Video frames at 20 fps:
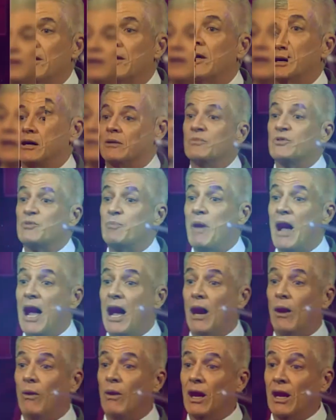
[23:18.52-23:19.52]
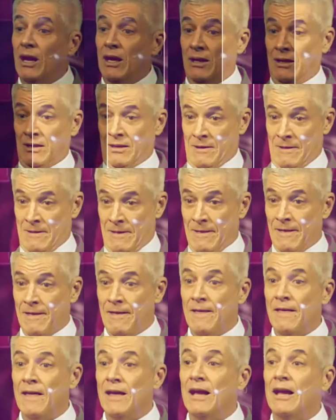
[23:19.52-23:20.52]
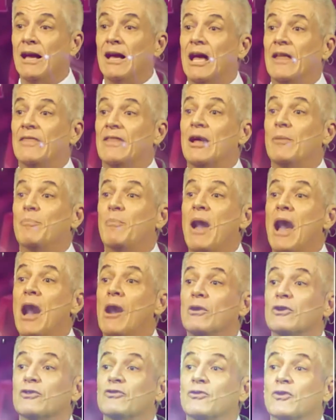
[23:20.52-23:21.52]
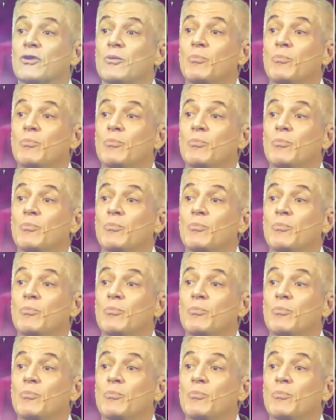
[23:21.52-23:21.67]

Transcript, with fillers: comes power that powers for a